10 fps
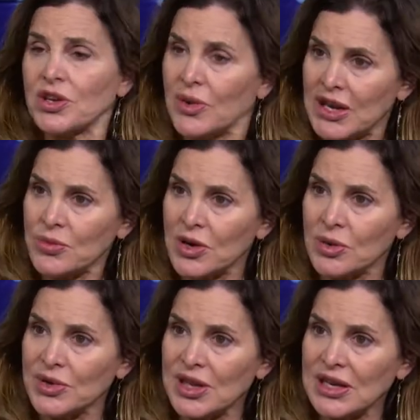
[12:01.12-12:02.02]
to go anywhere
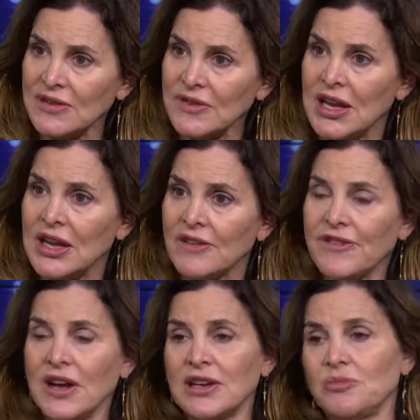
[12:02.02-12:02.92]
where they can
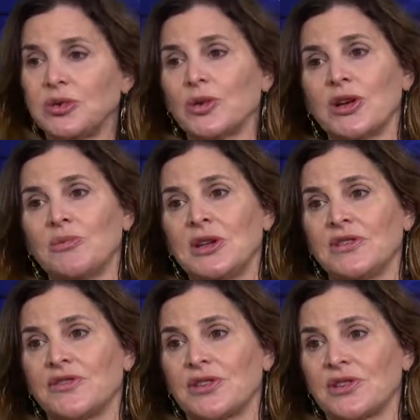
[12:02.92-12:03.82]
find employment
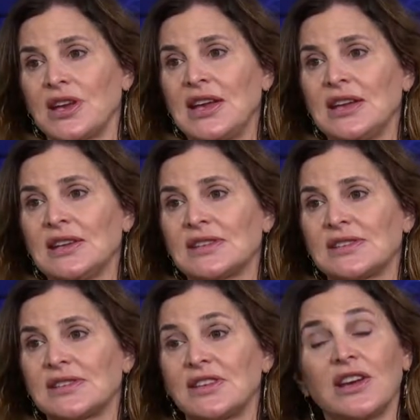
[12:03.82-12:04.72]
for their
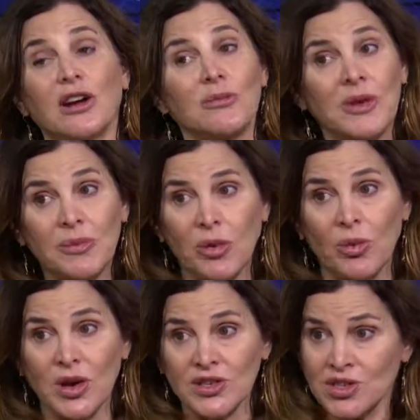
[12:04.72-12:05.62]
kids. Young people
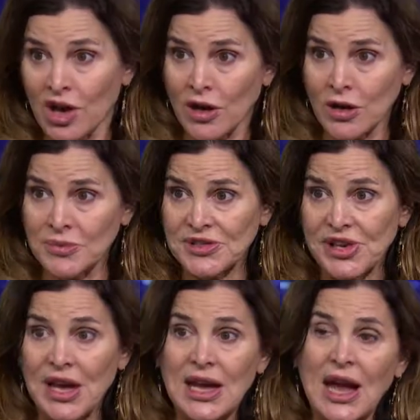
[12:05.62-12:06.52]
want jobs.
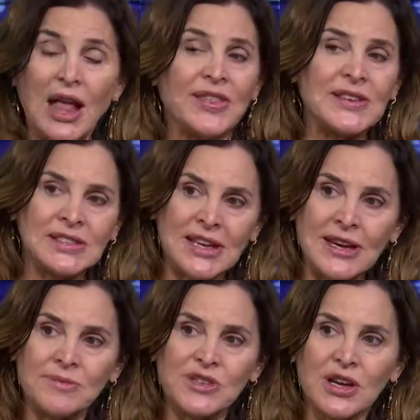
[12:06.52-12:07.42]
At the
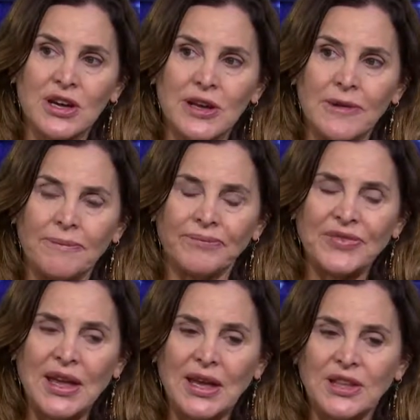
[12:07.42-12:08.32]
same time,
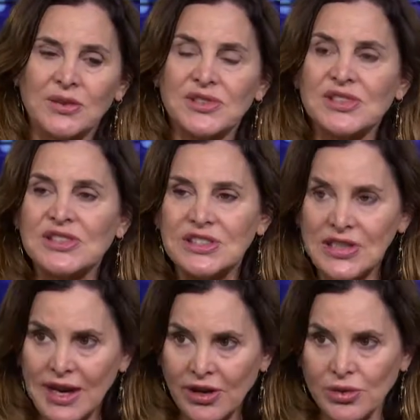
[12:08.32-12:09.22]
there's this
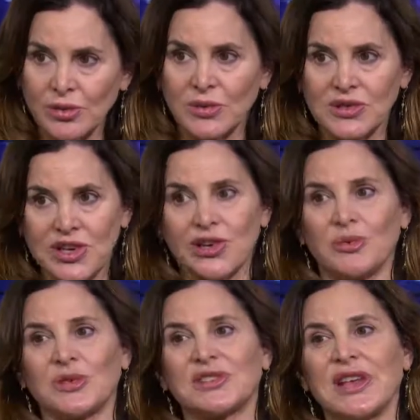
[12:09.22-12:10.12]
terrible,
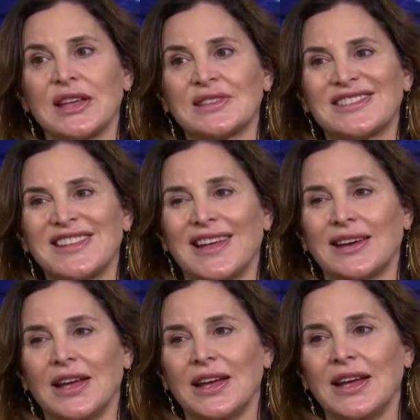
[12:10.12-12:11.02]
terrible sense that
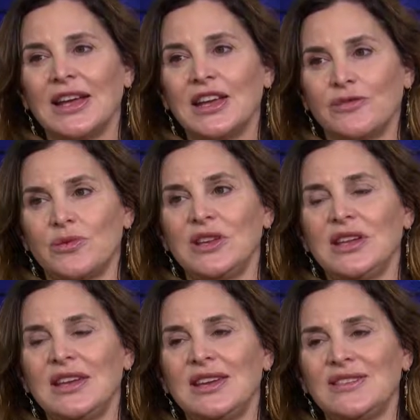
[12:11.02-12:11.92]
if we
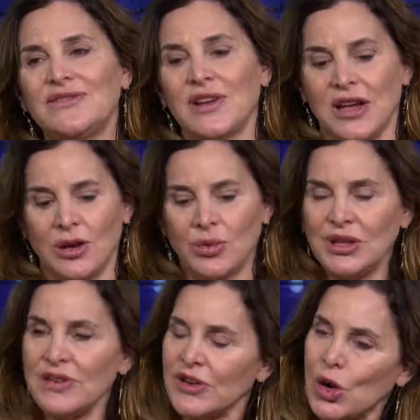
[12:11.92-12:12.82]
leave, we're
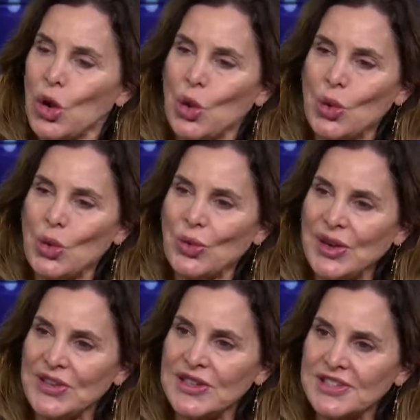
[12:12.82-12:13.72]
leaving a hole
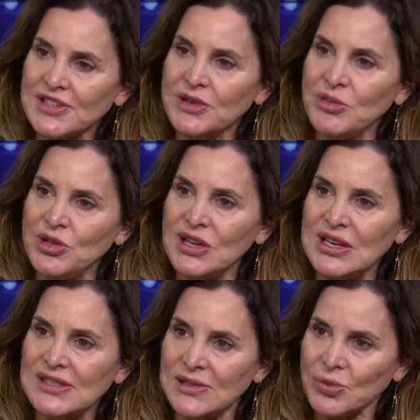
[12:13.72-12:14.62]
in these
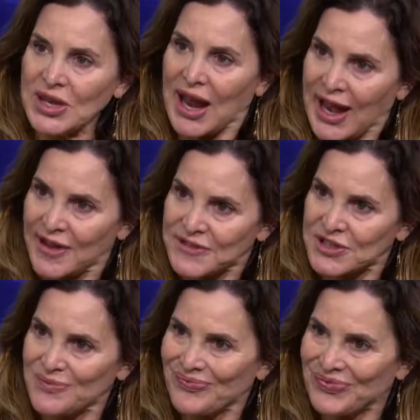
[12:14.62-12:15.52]
communities that we have to